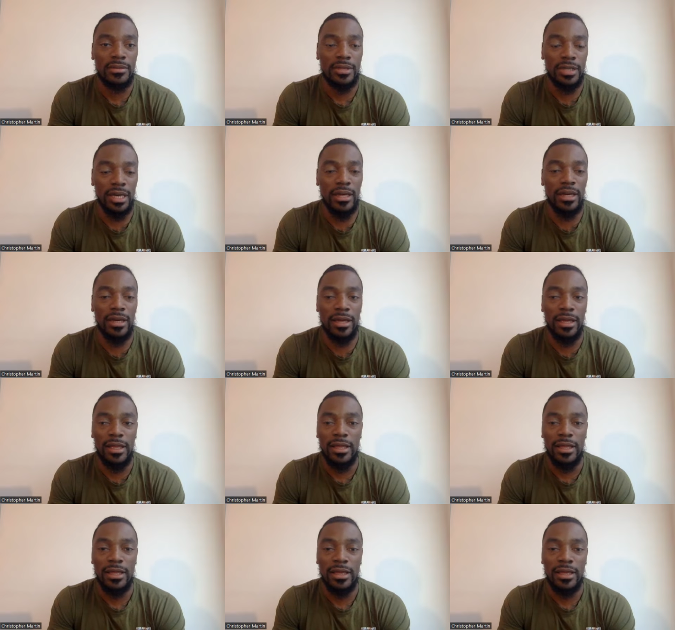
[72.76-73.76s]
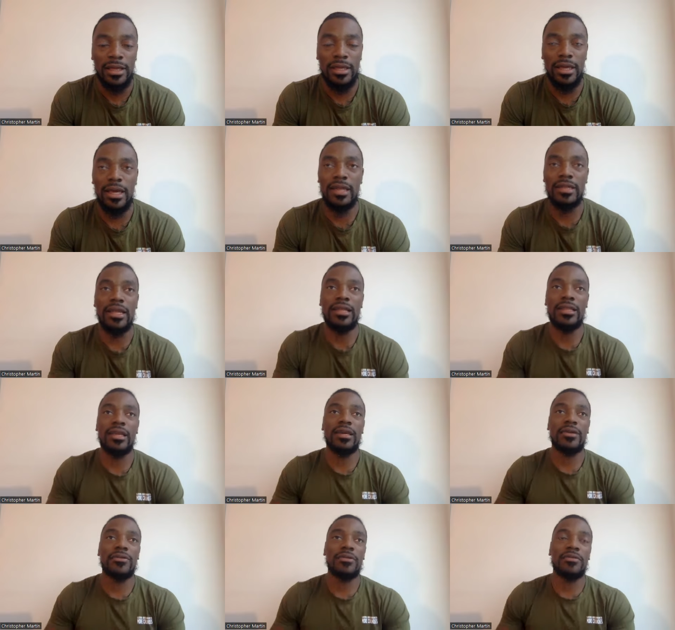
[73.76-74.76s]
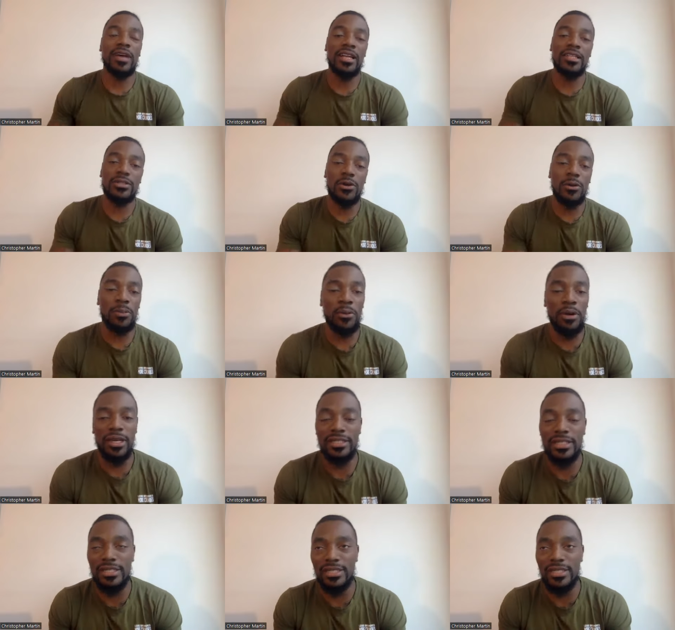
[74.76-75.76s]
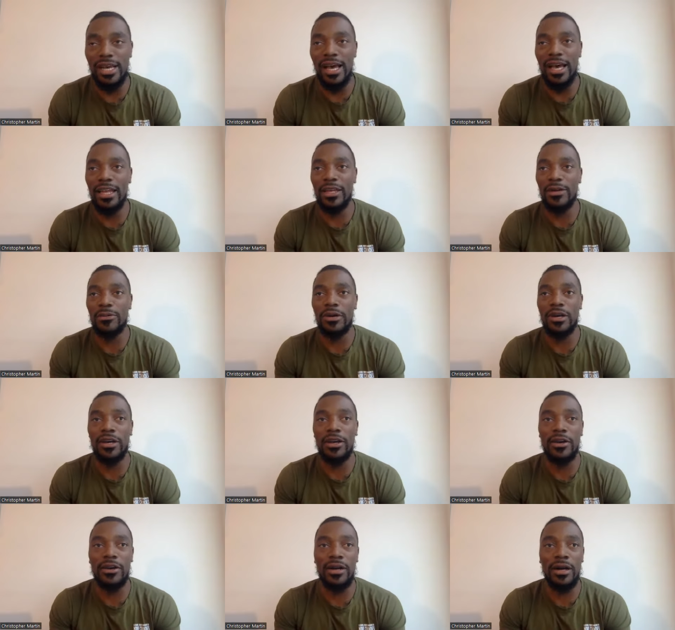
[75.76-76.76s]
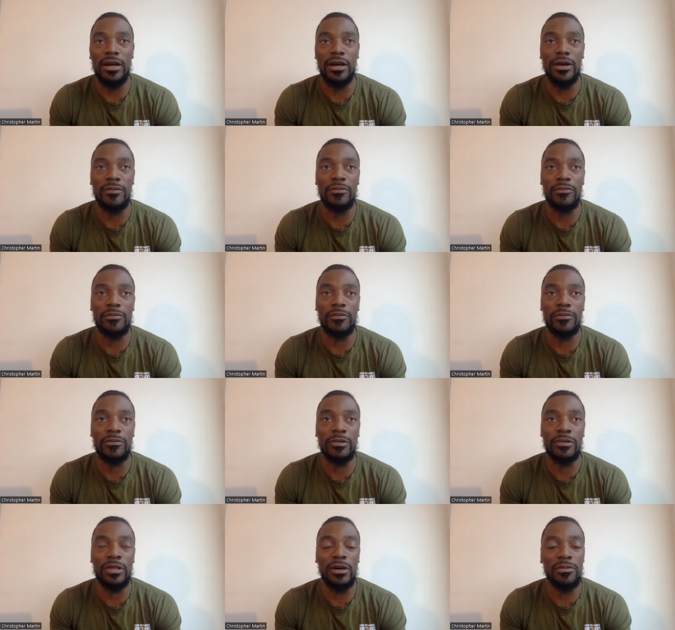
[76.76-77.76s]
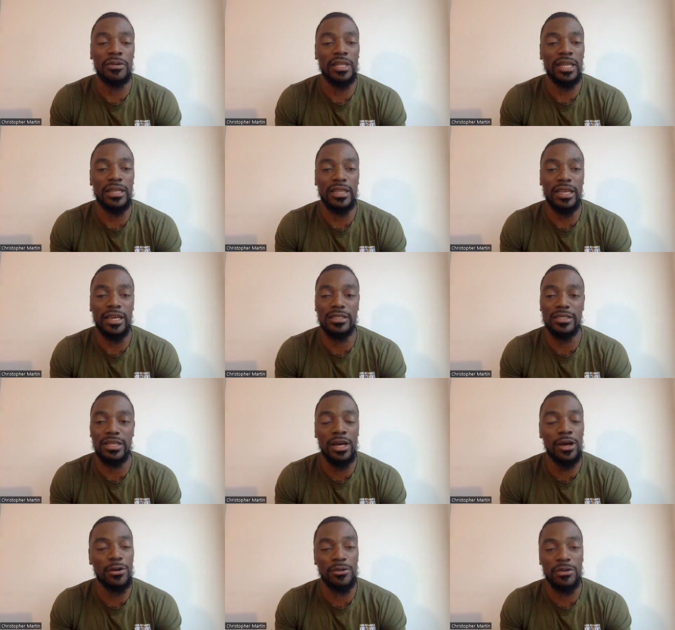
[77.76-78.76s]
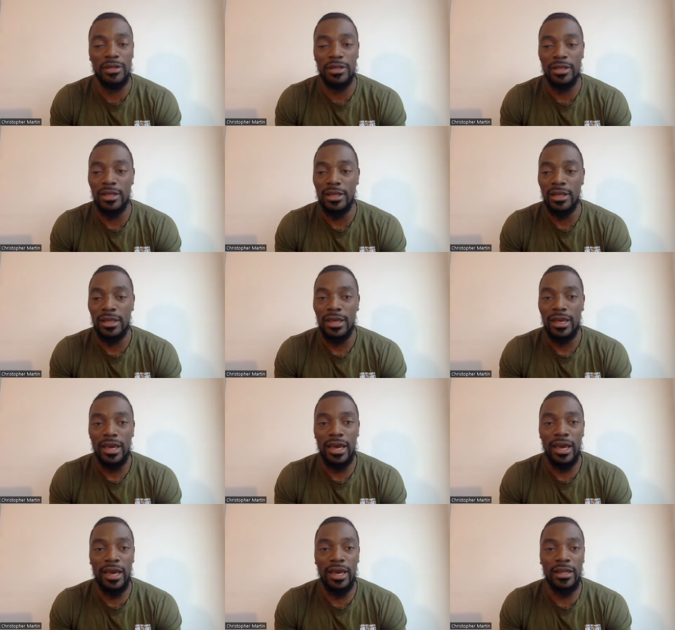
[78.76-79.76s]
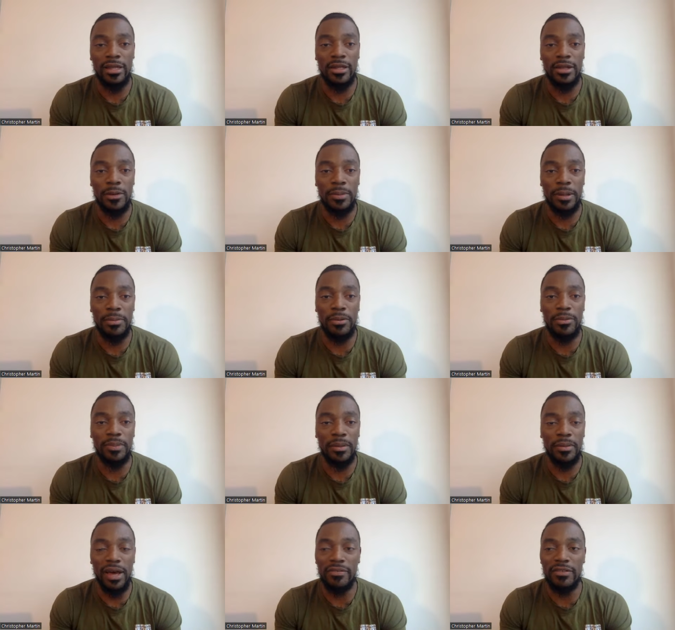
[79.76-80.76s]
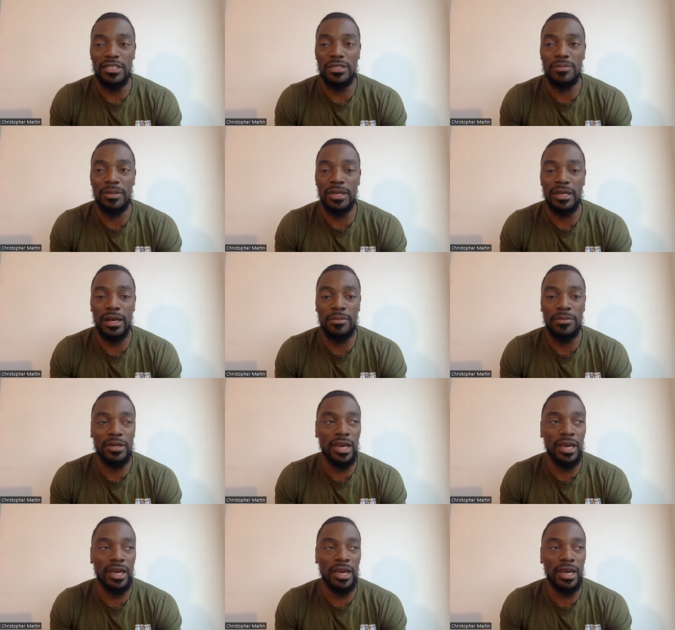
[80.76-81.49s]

Yeah. Know? Yeah, I, I, think we've gotten to a point in society where uh, you know, we let things go. And yeah. you know, people have to speak up.